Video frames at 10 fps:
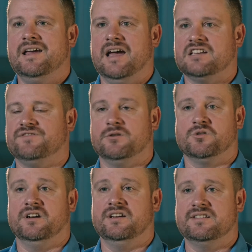He asked if I was
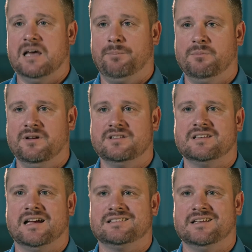on any supplements,
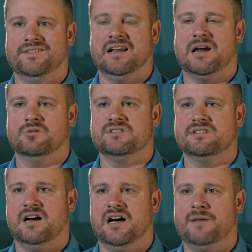and I said that I was
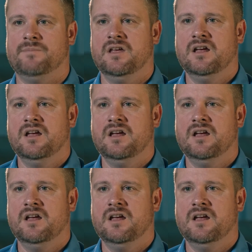not.